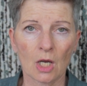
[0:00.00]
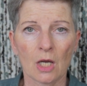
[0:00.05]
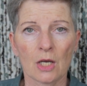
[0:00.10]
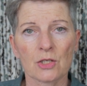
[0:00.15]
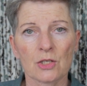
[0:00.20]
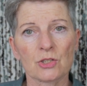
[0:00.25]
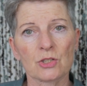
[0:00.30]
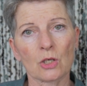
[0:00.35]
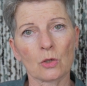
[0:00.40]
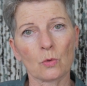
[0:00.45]

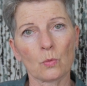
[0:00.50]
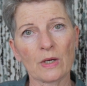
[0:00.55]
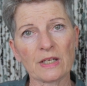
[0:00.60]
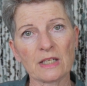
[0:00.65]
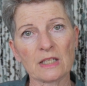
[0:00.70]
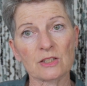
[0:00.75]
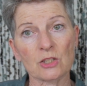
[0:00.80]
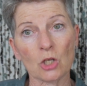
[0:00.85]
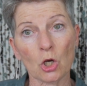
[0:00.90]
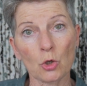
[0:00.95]
So when
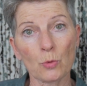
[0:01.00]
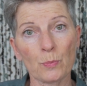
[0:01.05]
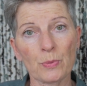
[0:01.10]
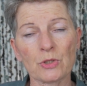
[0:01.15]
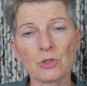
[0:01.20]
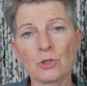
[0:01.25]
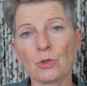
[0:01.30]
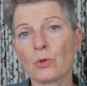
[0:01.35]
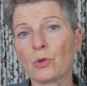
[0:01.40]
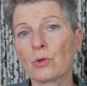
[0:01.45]
it's
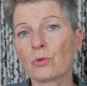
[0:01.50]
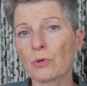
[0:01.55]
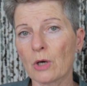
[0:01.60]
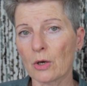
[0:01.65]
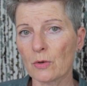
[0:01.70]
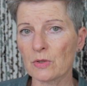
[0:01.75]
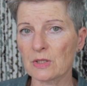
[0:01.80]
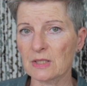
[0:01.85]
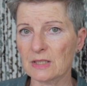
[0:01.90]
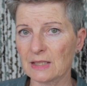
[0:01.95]
opened, you
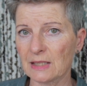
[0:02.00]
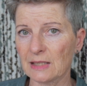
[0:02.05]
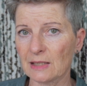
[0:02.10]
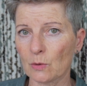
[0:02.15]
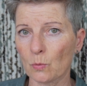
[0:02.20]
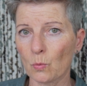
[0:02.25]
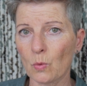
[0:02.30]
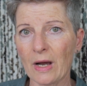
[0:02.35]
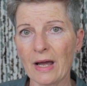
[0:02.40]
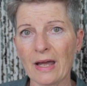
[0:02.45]
throw the seal
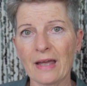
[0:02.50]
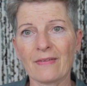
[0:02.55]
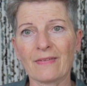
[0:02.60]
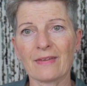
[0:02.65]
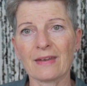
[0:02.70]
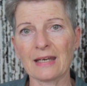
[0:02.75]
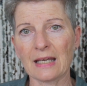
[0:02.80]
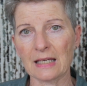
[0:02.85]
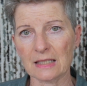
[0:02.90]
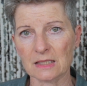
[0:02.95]
away and
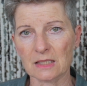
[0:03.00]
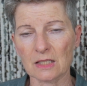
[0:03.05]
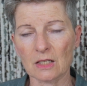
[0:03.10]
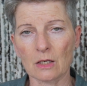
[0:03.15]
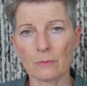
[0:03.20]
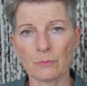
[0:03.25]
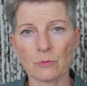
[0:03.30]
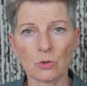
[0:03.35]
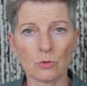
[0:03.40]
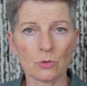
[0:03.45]
the next
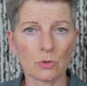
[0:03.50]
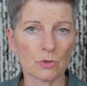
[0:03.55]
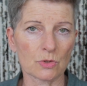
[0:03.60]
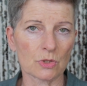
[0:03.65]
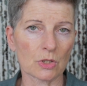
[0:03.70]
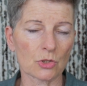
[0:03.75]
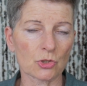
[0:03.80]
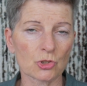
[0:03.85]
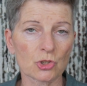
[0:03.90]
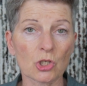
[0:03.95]
time you use
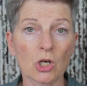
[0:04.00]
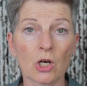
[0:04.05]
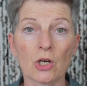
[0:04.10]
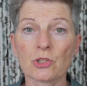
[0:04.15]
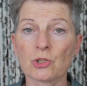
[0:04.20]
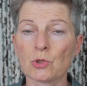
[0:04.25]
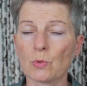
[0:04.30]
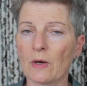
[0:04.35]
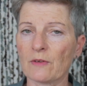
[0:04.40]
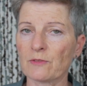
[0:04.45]
those
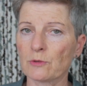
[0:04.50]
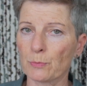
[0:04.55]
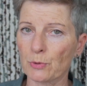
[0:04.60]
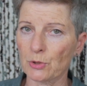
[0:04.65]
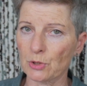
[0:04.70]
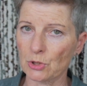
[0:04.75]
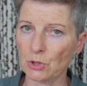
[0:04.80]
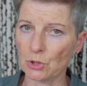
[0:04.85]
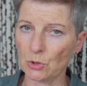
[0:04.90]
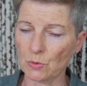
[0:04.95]
jars, you have to
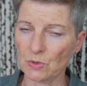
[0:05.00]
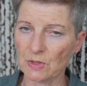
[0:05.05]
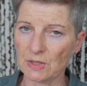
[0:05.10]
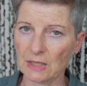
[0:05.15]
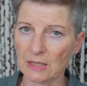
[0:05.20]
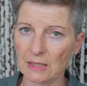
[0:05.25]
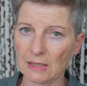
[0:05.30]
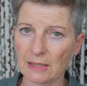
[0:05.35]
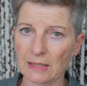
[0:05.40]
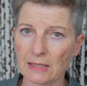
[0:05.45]
put a new
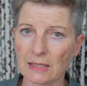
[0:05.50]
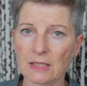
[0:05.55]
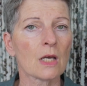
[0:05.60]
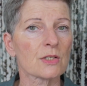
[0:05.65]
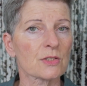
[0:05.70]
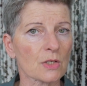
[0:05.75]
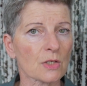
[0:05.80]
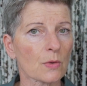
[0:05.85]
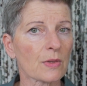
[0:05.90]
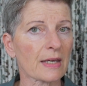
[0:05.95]
seal in it.
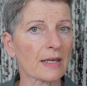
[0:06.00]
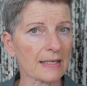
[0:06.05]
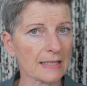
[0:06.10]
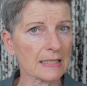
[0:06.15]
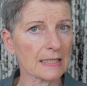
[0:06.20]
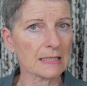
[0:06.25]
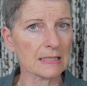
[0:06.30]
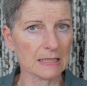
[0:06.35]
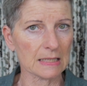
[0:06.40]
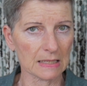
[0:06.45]
So there
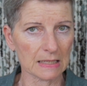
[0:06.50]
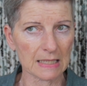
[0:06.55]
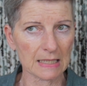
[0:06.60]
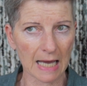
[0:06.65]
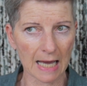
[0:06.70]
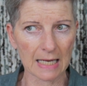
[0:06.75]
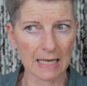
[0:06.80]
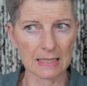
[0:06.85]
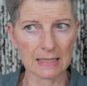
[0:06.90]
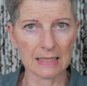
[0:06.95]
is
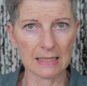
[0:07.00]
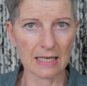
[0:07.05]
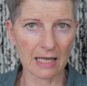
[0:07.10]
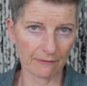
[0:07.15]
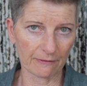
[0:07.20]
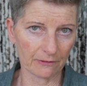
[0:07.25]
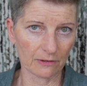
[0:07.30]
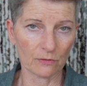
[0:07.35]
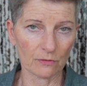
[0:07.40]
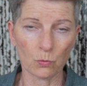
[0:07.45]
that
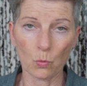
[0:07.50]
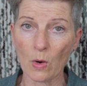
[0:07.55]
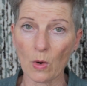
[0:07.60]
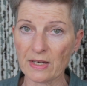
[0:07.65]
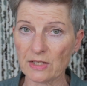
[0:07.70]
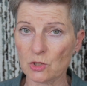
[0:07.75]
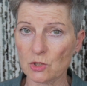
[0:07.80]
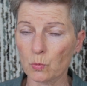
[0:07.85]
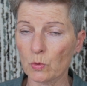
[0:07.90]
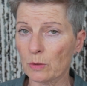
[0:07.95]
level of
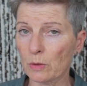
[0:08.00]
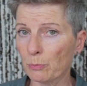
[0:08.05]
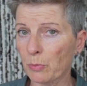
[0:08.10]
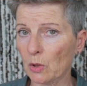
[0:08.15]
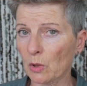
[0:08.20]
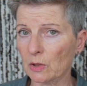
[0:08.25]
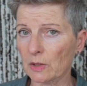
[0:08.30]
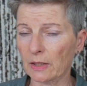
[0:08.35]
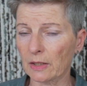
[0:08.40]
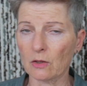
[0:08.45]
waste with
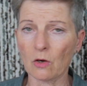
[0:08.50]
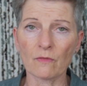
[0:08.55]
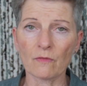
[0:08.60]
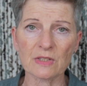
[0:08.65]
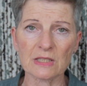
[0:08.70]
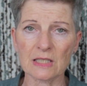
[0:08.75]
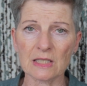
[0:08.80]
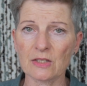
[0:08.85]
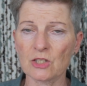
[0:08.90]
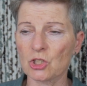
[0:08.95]
bottling.
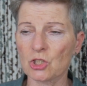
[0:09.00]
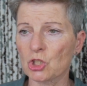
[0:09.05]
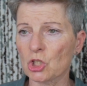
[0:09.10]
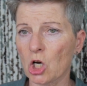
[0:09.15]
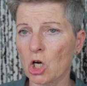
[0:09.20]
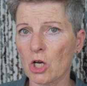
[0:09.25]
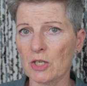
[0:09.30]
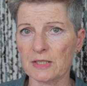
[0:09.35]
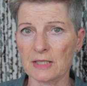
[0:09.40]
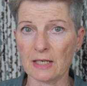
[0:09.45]
Obviously the
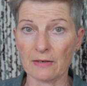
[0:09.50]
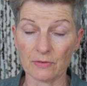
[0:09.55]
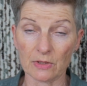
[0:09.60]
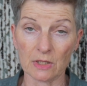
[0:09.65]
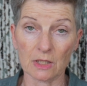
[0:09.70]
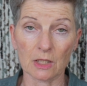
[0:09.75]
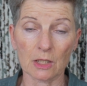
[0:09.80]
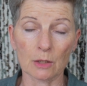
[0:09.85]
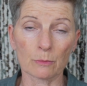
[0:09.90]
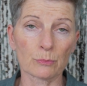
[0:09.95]
jars and
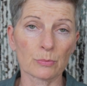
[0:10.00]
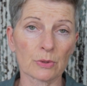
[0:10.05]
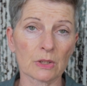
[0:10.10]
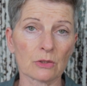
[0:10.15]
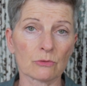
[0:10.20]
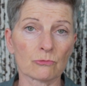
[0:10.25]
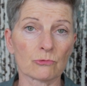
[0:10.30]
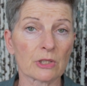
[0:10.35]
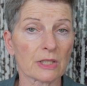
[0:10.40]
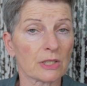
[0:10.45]
everything can
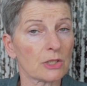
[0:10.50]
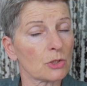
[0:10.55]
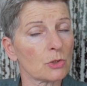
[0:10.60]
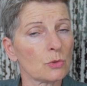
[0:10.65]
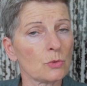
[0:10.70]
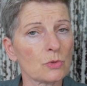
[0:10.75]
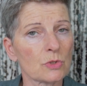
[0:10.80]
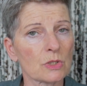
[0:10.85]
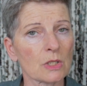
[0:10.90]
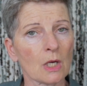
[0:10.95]
be
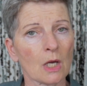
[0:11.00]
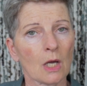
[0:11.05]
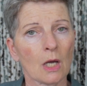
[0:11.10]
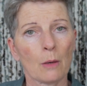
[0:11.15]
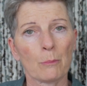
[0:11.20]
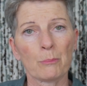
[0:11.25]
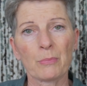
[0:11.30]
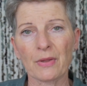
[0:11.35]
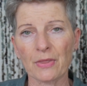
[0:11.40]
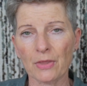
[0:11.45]
reused,
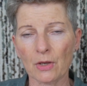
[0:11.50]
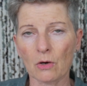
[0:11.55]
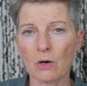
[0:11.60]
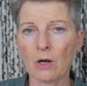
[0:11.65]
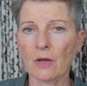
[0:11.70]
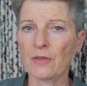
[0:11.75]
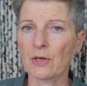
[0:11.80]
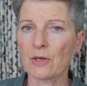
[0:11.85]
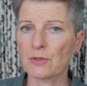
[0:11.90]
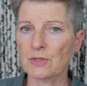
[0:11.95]
but there
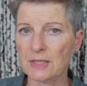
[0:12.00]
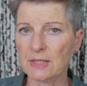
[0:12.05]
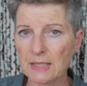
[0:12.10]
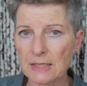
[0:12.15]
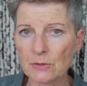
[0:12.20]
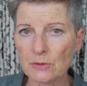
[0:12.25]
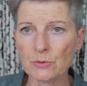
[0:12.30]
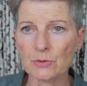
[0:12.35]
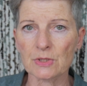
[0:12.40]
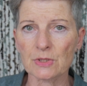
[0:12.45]
are those
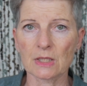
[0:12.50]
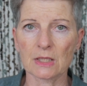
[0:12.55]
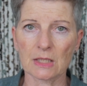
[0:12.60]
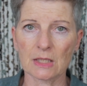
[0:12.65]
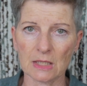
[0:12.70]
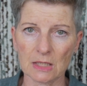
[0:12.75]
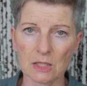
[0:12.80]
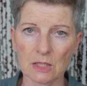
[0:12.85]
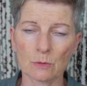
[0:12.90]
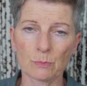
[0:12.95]
seals that
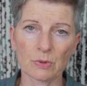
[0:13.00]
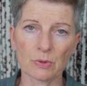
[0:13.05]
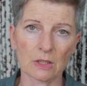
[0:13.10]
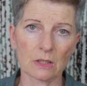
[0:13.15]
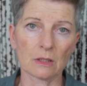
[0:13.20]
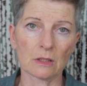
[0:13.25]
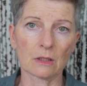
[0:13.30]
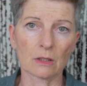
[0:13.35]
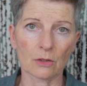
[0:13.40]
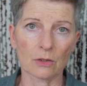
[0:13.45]
need to
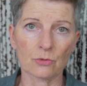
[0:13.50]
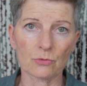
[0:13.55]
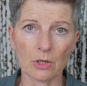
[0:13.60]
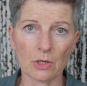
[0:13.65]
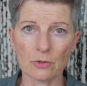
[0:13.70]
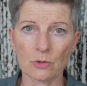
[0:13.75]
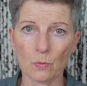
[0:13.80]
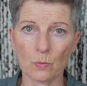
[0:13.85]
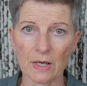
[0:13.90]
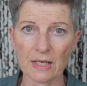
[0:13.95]
be
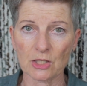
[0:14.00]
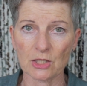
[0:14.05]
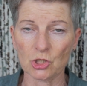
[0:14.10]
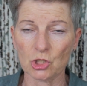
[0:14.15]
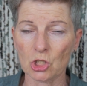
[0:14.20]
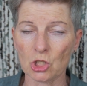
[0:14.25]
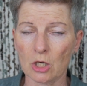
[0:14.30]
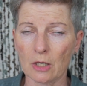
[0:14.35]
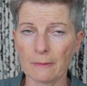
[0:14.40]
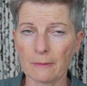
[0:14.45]
thrown away each
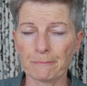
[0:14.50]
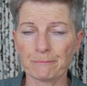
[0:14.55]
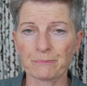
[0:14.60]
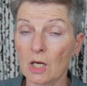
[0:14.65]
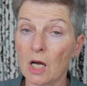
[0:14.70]
time.